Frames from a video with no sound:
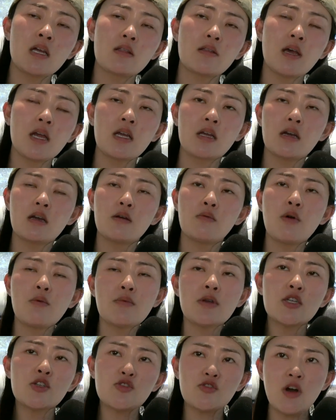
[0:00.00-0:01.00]
Like when
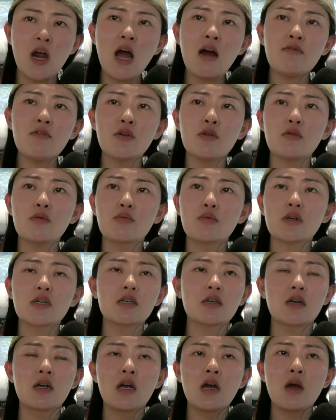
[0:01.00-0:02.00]
we travel,
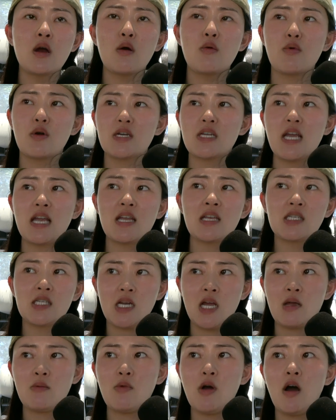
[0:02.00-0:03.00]
we're taking
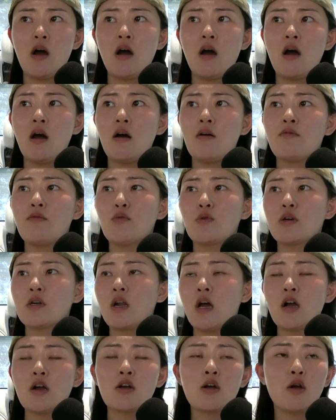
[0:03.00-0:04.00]
time off. We're
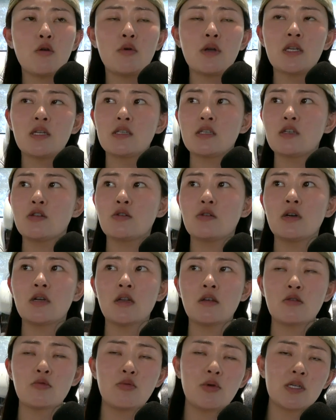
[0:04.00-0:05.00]
not going to
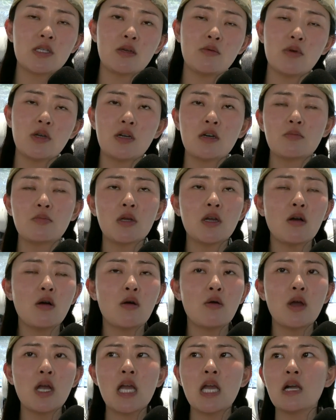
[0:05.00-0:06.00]
another place that we could be
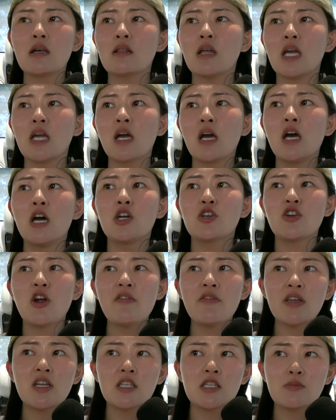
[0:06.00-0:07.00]
going. Like
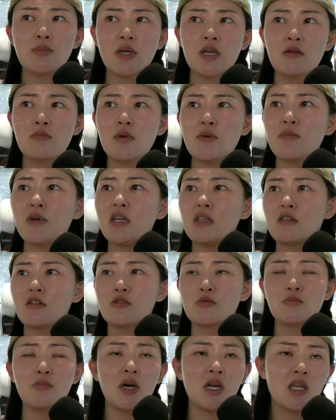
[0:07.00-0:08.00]
traveling is a big commitment. There's
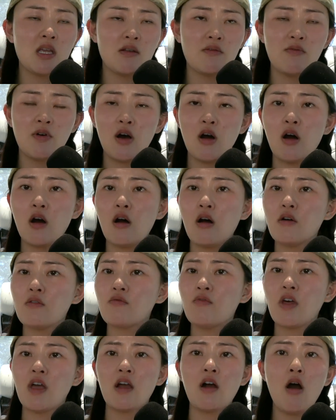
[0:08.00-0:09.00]
money involved,
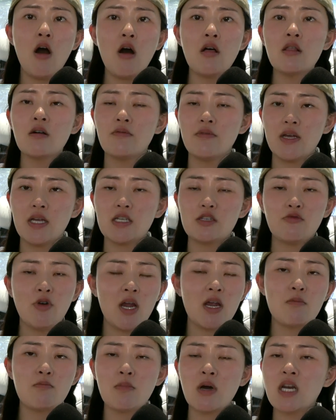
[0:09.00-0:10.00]
like all of it,
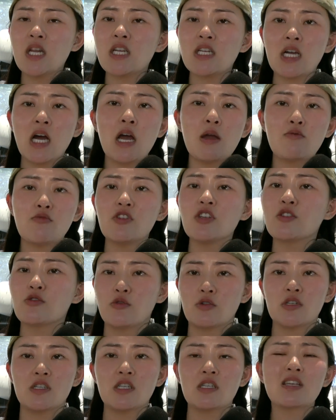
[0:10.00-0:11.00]
right? Money, time,
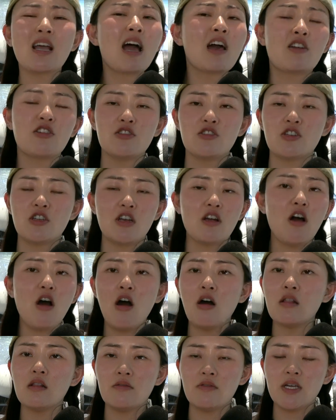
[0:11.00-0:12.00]
resources, energy,
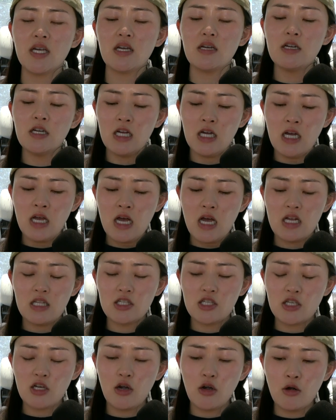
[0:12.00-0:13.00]
all of it. And
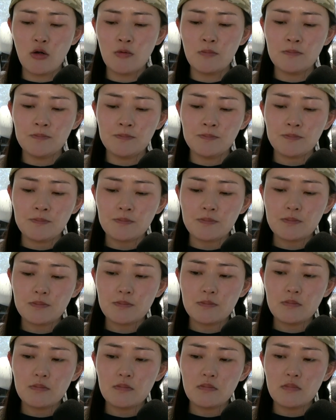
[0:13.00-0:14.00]
so
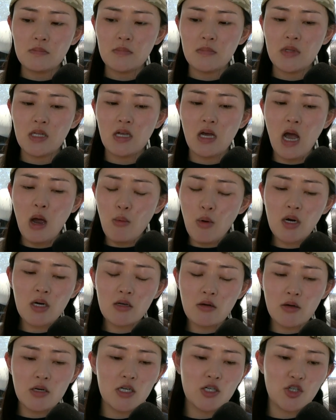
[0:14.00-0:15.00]
I want to
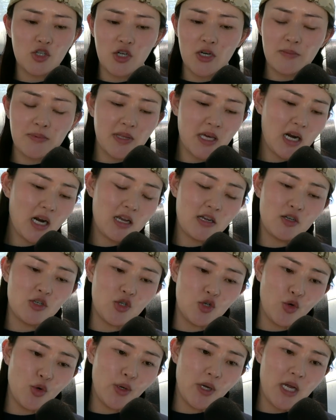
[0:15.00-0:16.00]
go on a trip that I
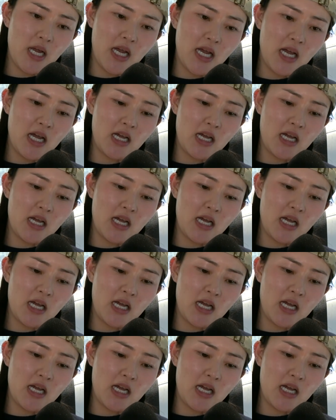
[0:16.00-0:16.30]
enjoy.